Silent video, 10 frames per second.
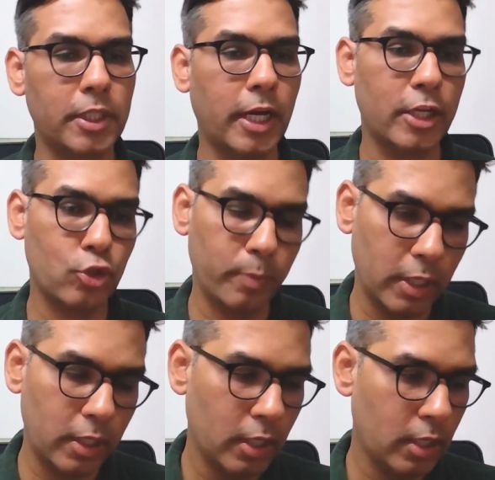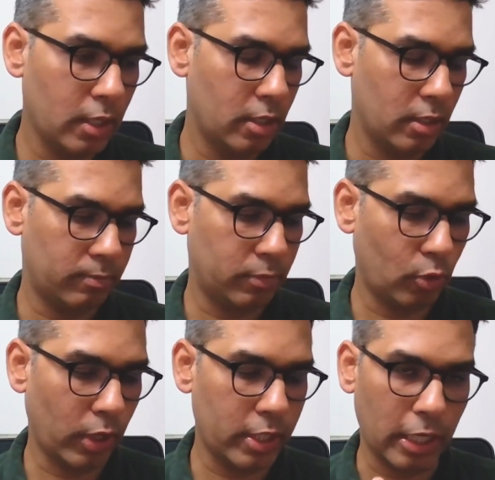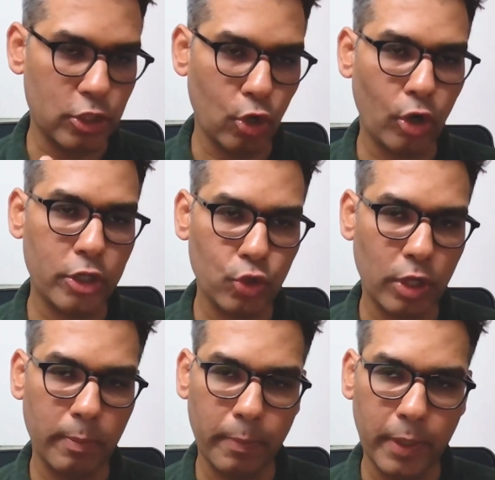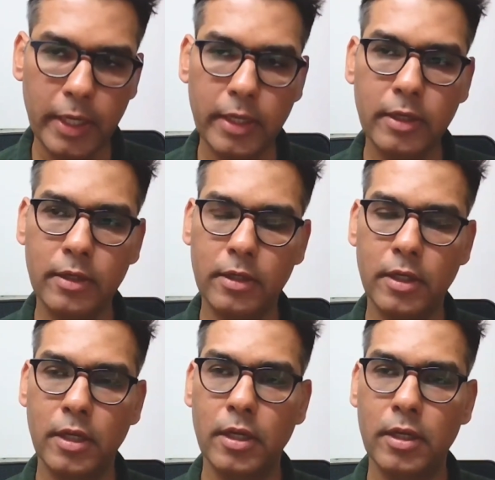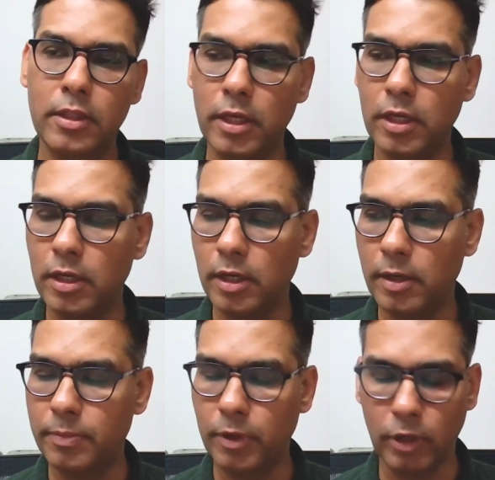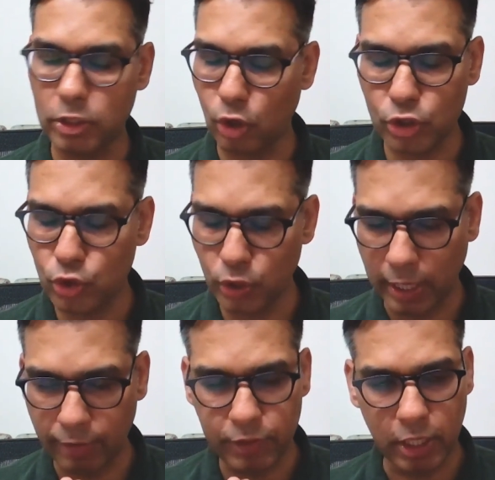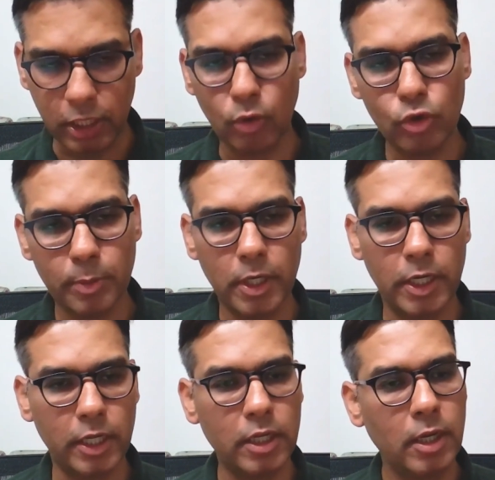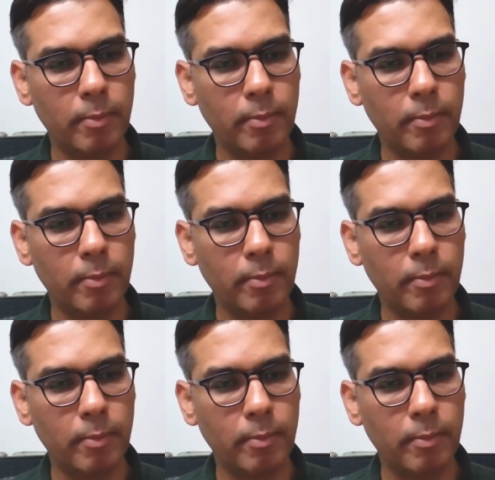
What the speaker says: There has to be, as long as you can bring the as long as you can have the accountability,